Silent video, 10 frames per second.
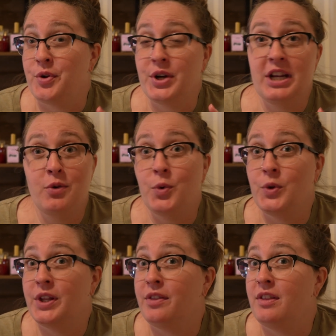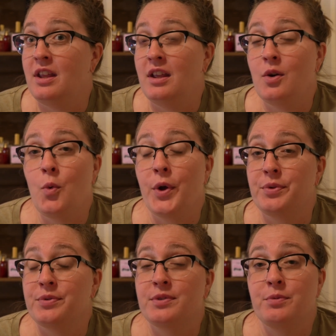They're equal in the
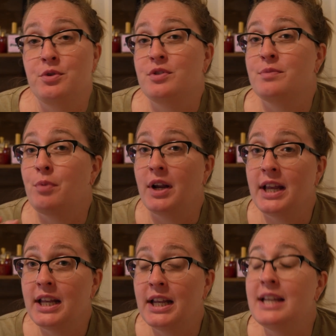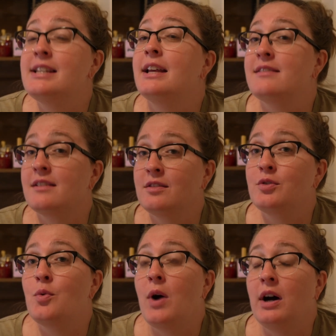oil, so when you spray it, it takes it a
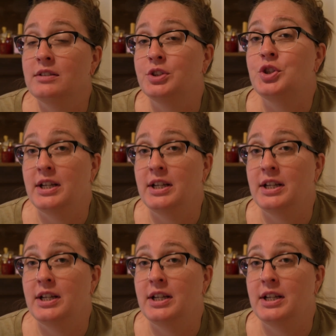little while to dry